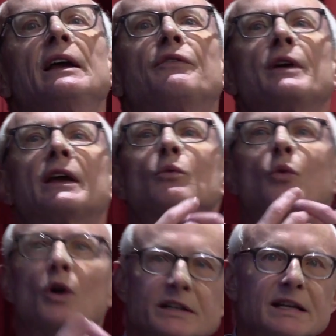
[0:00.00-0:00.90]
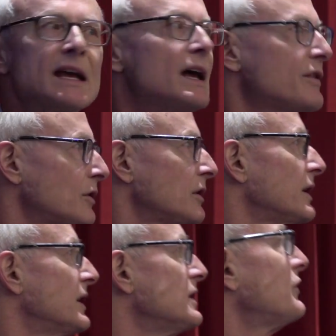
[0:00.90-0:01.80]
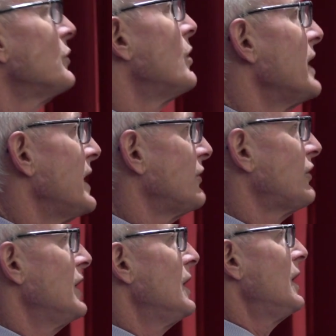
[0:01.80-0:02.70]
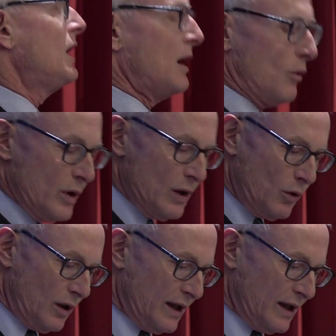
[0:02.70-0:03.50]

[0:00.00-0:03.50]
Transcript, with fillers: if we can work together in different ways, we will